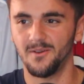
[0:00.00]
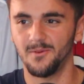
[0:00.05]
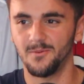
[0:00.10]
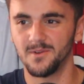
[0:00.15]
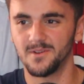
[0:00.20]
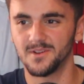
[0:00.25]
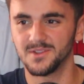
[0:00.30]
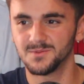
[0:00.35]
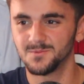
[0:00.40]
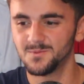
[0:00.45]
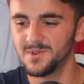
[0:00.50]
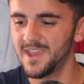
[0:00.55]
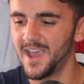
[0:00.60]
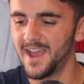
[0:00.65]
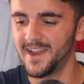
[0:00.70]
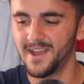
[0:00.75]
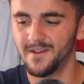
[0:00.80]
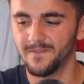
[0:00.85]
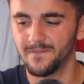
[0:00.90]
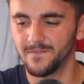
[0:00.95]
whereas we
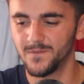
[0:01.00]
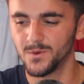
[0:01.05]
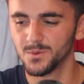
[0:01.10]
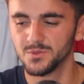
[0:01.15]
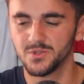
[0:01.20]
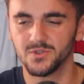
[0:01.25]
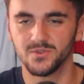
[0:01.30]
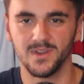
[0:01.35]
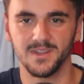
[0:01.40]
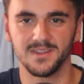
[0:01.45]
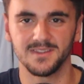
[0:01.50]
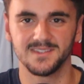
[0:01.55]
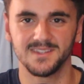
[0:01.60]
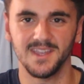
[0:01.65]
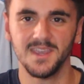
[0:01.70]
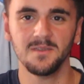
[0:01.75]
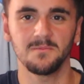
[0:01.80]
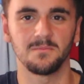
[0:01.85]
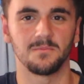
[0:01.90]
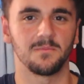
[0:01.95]
had our full-strength
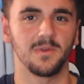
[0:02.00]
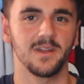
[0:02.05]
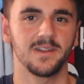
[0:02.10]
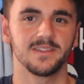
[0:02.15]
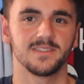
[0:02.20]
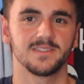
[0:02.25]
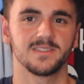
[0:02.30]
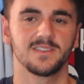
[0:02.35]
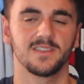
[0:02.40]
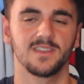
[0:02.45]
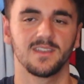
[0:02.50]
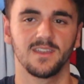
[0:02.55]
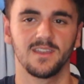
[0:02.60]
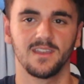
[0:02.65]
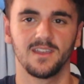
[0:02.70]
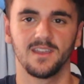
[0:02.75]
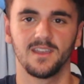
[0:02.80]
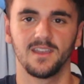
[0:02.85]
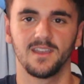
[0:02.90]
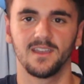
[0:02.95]
team, and it's
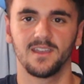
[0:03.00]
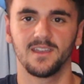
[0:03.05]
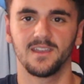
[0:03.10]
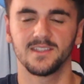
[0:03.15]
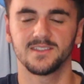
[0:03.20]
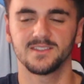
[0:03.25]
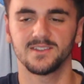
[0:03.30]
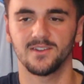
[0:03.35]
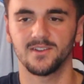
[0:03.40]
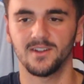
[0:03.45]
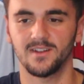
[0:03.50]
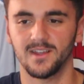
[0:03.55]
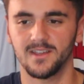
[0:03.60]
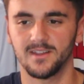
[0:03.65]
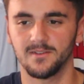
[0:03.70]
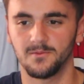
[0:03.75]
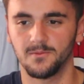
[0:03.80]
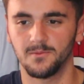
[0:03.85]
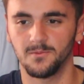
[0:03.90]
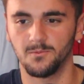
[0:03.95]
kind of
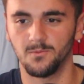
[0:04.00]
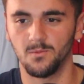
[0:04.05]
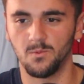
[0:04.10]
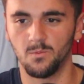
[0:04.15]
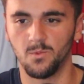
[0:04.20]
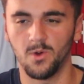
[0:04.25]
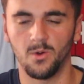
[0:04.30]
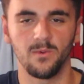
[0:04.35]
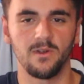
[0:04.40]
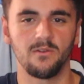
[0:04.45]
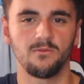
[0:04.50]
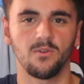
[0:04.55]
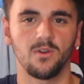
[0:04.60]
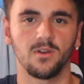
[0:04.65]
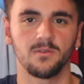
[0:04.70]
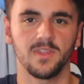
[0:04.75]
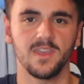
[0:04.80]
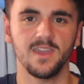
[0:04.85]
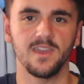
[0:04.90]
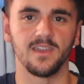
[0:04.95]
like, what went
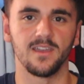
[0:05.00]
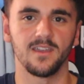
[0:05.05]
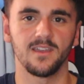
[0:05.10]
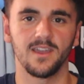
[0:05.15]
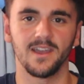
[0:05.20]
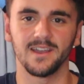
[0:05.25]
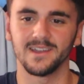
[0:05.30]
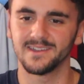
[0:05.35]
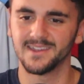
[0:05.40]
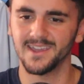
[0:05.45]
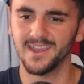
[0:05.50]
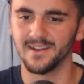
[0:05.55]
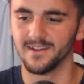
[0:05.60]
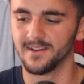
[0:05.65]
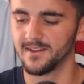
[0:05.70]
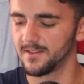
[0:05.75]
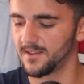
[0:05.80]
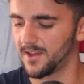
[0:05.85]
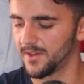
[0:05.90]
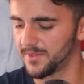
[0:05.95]
wrong there?
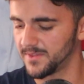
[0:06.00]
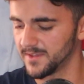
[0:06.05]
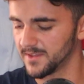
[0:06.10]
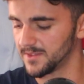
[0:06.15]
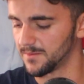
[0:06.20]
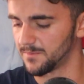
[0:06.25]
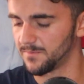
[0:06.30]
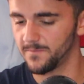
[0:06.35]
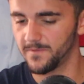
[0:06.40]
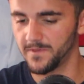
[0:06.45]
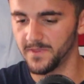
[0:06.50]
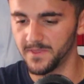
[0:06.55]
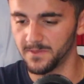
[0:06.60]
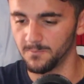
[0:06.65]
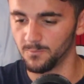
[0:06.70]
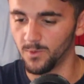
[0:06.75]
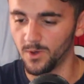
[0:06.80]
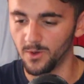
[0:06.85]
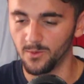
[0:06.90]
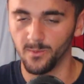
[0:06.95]
Again, I think
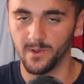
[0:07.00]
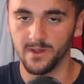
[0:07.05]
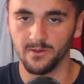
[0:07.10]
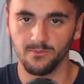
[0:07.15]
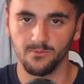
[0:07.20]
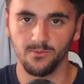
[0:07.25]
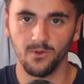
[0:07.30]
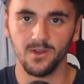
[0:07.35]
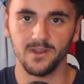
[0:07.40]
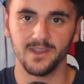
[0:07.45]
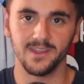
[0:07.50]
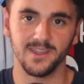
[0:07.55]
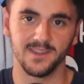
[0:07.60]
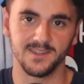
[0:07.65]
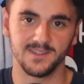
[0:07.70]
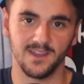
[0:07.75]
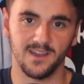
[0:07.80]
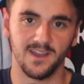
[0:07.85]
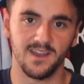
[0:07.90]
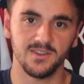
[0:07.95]
what went wrong
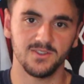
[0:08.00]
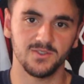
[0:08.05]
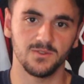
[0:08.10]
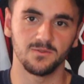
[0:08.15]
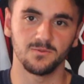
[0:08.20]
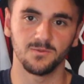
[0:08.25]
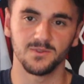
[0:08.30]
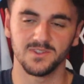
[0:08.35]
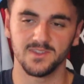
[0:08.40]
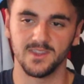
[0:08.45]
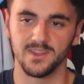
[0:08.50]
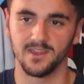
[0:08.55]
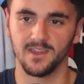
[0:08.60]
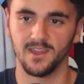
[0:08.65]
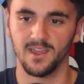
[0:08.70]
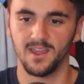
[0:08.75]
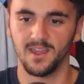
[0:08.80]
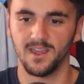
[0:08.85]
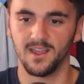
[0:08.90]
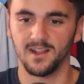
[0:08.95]
against Arsenal was
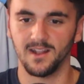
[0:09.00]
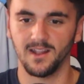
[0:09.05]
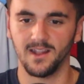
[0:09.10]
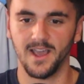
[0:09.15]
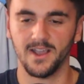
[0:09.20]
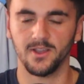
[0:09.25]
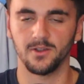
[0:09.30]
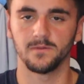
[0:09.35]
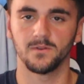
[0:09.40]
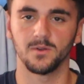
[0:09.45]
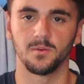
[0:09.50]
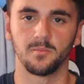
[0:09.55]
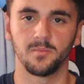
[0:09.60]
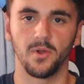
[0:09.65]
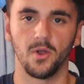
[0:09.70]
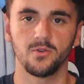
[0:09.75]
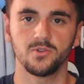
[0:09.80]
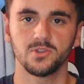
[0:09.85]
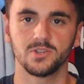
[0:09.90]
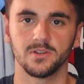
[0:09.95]
the lack of
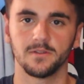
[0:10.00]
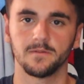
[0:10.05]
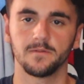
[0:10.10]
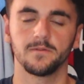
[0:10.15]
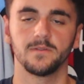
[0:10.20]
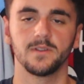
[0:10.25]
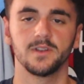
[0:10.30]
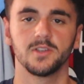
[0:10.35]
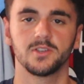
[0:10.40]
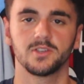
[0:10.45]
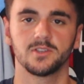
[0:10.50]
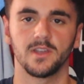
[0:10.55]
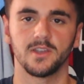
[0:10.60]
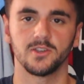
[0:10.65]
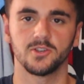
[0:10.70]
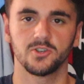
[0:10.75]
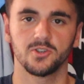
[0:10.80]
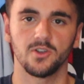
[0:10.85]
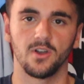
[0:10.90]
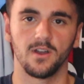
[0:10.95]
composure to finish
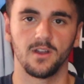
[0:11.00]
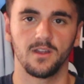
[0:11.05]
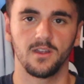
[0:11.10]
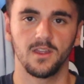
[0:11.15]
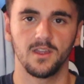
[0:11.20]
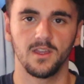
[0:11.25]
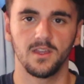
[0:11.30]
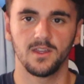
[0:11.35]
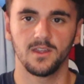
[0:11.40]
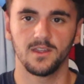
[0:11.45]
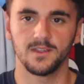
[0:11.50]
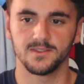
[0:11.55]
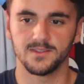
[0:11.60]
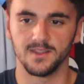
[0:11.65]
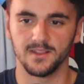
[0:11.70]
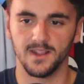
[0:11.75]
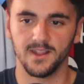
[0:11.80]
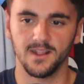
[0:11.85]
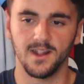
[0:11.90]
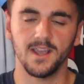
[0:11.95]
a shot.
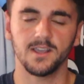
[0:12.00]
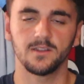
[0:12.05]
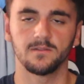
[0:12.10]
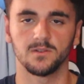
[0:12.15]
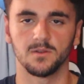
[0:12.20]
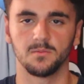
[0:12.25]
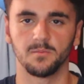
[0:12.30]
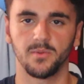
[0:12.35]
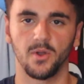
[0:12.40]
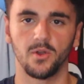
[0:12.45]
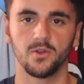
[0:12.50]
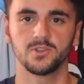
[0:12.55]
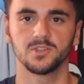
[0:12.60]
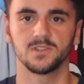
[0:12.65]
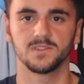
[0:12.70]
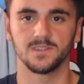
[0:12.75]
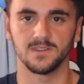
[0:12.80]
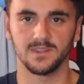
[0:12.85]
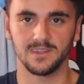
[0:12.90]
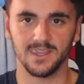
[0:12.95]
to the lack of
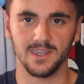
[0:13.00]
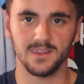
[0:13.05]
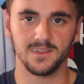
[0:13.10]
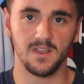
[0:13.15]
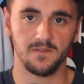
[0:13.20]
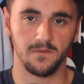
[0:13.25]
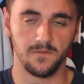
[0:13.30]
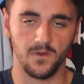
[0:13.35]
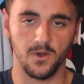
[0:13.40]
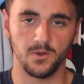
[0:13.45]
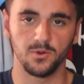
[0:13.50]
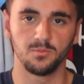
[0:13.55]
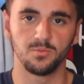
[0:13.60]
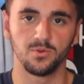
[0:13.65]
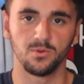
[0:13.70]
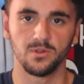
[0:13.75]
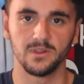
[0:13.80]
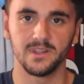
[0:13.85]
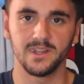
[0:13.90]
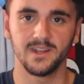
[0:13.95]
composure to get that final
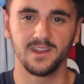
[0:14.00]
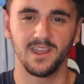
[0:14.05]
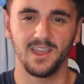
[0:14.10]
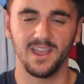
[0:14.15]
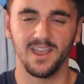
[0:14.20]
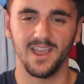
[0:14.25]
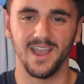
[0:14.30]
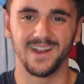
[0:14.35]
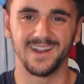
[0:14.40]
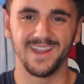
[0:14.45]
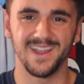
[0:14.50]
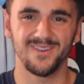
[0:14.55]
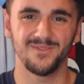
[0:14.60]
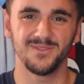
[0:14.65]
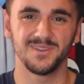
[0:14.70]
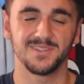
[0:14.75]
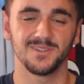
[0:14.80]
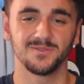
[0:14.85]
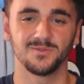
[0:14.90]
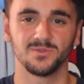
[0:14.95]
ball in and
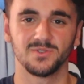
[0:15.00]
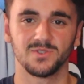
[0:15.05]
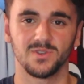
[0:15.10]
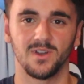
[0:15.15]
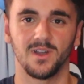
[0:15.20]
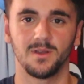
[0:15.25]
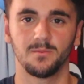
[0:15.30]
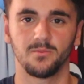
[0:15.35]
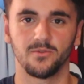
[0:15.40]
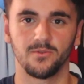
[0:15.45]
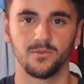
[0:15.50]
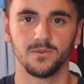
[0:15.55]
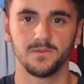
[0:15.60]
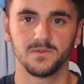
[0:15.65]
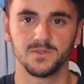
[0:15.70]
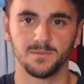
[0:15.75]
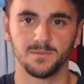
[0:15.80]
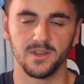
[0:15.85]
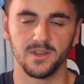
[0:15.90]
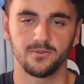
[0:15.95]
every single time
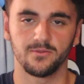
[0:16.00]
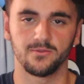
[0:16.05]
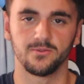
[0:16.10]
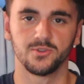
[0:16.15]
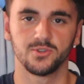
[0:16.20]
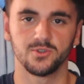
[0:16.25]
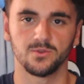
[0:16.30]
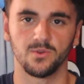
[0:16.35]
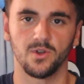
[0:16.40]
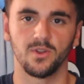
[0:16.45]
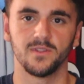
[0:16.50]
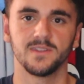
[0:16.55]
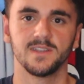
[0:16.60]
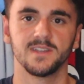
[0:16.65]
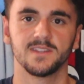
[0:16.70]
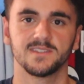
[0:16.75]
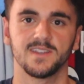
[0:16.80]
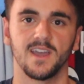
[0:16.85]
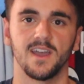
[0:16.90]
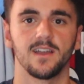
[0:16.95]
prove crucial on
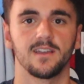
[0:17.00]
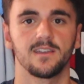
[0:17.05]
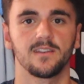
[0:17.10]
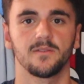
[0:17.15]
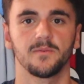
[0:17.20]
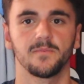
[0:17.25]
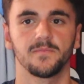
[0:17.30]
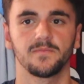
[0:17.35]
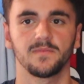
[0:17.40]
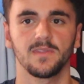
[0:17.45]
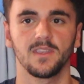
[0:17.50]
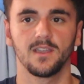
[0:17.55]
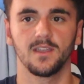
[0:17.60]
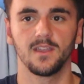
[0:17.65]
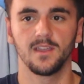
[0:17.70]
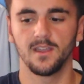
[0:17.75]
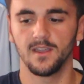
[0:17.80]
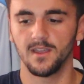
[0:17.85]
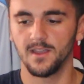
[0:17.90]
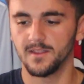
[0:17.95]
the attack.
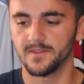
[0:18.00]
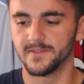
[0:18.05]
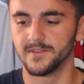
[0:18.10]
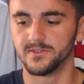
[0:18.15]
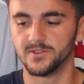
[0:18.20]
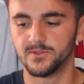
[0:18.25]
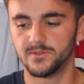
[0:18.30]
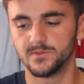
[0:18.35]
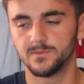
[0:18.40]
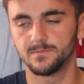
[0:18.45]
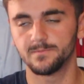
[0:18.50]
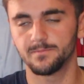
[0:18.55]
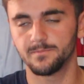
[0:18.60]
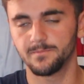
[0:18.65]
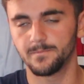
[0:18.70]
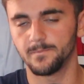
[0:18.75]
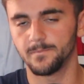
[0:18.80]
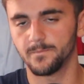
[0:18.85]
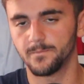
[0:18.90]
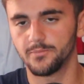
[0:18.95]
The
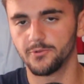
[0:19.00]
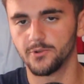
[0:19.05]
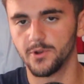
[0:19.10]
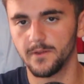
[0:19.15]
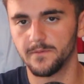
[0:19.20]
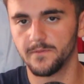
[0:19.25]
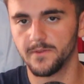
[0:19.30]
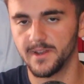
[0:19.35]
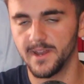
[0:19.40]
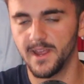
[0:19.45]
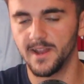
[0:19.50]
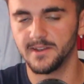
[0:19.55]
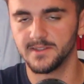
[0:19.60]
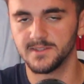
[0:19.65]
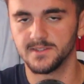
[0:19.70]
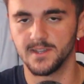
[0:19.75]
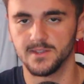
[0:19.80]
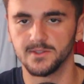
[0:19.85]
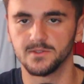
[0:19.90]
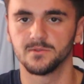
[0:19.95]
Bruno
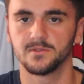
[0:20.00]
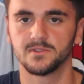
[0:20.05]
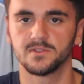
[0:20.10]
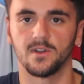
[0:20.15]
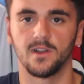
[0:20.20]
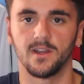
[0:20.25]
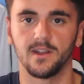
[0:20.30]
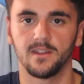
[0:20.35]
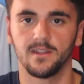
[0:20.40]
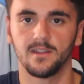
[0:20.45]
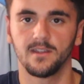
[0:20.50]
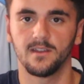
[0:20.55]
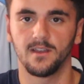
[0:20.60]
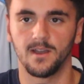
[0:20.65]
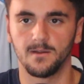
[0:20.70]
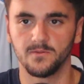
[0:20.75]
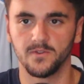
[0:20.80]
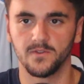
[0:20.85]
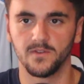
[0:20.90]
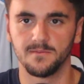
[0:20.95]
Fernandes does look tired.
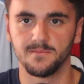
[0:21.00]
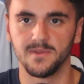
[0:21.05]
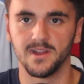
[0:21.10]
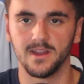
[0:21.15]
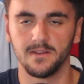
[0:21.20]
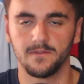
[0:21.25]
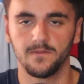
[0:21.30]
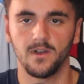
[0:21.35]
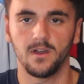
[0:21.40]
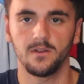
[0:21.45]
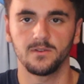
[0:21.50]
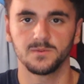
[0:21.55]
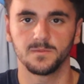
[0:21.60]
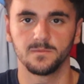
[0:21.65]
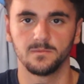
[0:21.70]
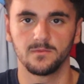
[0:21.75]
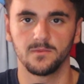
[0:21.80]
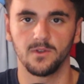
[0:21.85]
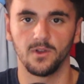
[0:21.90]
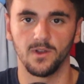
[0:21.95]
I've got to admit, if I was
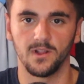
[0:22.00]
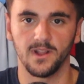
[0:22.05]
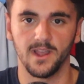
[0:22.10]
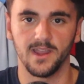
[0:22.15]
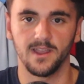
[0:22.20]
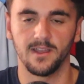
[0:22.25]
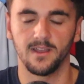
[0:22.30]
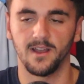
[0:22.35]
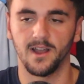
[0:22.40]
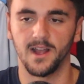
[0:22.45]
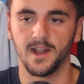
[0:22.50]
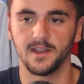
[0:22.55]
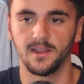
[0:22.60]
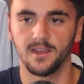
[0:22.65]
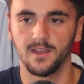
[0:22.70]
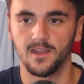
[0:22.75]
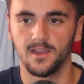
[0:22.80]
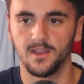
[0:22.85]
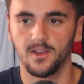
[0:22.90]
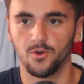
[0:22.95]
Ole, I'd
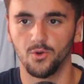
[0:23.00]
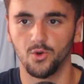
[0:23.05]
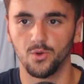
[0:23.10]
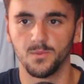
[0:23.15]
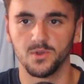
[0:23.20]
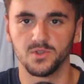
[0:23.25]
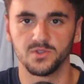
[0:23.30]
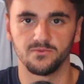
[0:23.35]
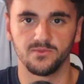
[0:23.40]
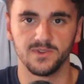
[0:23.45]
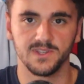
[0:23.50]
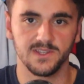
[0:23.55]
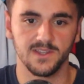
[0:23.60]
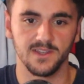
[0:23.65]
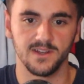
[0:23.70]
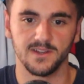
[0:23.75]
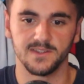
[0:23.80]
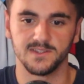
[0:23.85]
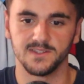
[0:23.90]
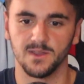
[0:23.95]
almost risk
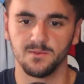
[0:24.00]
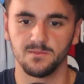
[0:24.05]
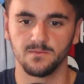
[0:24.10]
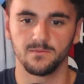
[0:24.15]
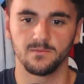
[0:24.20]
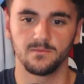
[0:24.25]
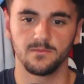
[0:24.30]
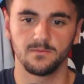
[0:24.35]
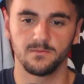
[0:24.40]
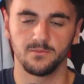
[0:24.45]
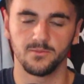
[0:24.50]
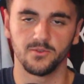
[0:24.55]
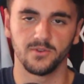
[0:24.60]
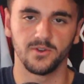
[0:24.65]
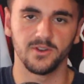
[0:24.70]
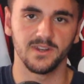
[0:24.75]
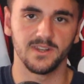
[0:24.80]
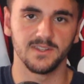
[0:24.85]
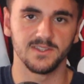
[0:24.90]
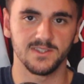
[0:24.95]
it and say,
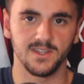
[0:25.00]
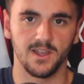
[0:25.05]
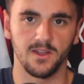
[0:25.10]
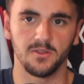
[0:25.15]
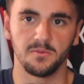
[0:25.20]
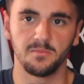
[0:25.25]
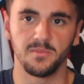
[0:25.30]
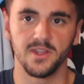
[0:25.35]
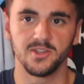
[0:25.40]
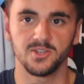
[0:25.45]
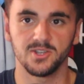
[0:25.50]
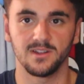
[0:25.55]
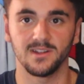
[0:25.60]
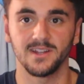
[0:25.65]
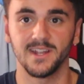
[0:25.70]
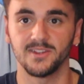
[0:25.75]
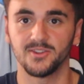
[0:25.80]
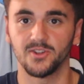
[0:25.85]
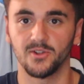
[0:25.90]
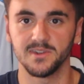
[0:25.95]
Bruno, you can stay on the bench.
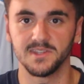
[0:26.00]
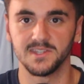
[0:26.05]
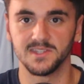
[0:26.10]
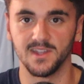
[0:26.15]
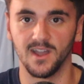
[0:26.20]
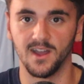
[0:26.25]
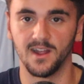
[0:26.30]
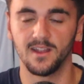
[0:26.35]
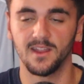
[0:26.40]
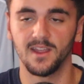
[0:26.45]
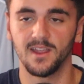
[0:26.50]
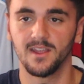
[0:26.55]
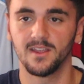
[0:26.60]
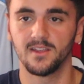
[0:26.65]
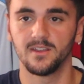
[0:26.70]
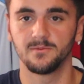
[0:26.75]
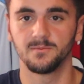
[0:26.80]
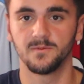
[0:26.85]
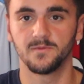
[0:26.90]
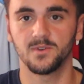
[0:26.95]
Let Donny start.
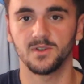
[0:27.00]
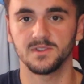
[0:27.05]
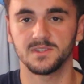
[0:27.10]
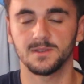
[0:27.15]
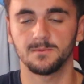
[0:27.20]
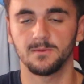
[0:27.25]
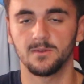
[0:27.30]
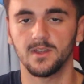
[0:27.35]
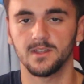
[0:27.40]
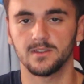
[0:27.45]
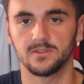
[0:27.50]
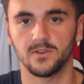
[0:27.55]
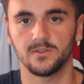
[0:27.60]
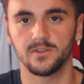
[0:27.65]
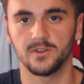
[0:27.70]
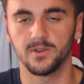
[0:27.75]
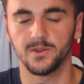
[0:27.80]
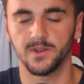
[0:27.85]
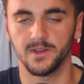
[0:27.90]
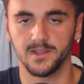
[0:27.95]
We've got someone like
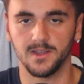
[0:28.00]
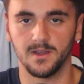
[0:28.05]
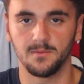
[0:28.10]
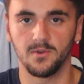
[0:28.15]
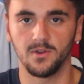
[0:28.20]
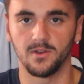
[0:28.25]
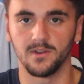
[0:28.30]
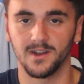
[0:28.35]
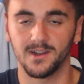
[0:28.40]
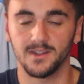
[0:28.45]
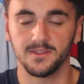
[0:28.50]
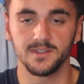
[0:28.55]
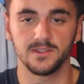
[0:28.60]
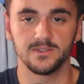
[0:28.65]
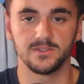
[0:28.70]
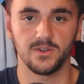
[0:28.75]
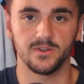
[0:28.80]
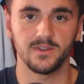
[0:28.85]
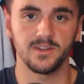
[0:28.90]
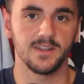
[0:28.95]
Donny who can come on. And I
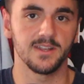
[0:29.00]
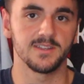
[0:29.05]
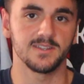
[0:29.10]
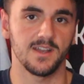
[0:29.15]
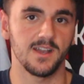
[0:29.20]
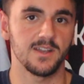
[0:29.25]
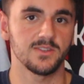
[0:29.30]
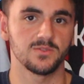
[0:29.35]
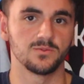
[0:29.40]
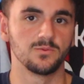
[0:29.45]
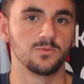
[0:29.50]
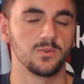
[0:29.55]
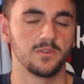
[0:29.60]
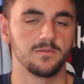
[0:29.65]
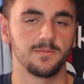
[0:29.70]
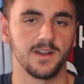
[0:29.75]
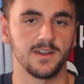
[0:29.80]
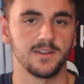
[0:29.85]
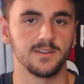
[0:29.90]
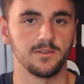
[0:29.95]
think Donny against Arsenal would
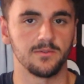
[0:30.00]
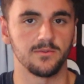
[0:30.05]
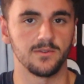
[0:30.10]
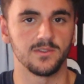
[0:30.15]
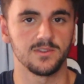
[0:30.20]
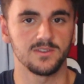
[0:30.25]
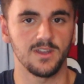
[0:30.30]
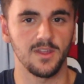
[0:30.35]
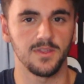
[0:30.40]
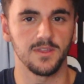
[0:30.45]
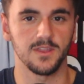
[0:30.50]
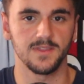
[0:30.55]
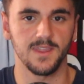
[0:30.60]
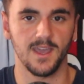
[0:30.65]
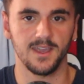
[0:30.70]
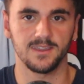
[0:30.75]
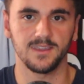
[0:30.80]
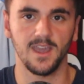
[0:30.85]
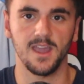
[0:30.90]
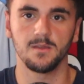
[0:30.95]
have made a difference. I think
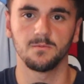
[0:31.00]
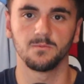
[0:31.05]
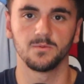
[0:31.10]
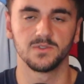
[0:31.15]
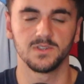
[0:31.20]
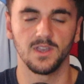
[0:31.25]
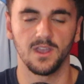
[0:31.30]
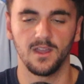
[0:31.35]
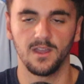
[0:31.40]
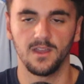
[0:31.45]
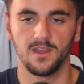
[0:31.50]
that game was